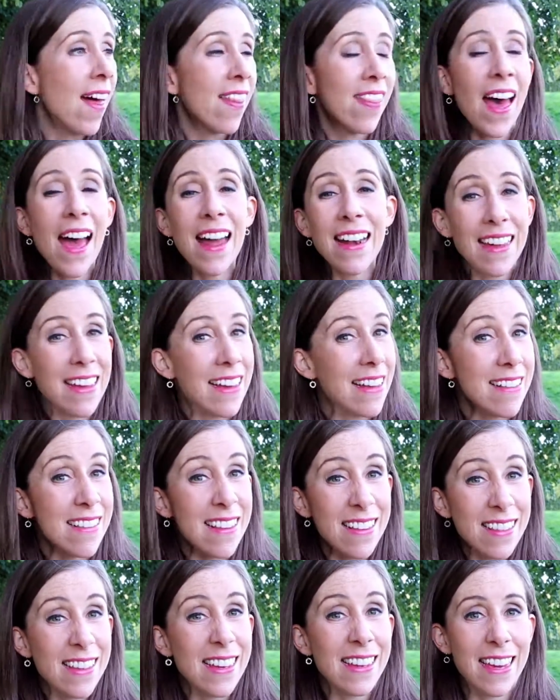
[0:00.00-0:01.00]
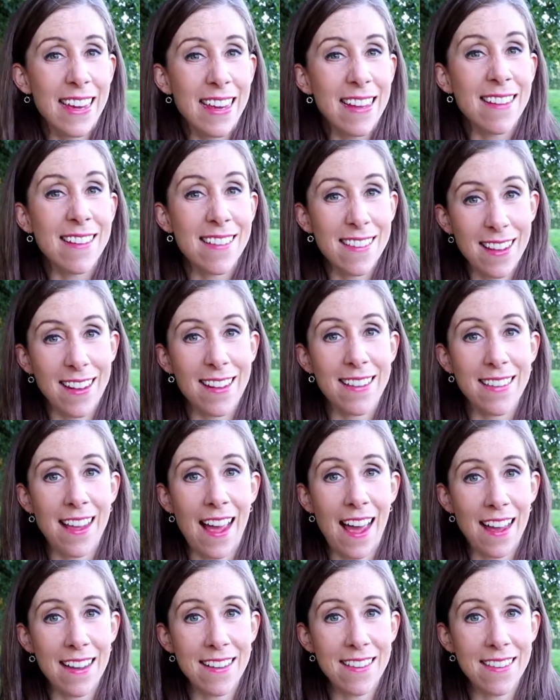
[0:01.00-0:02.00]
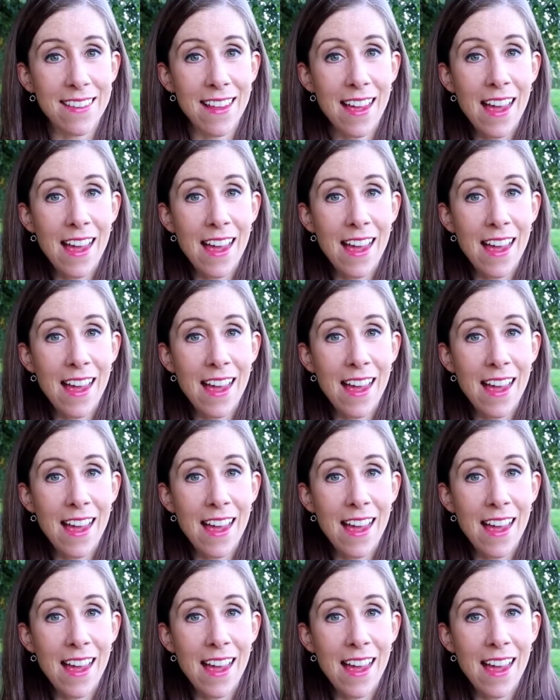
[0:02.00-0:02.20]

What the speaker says: that isn't the key to success.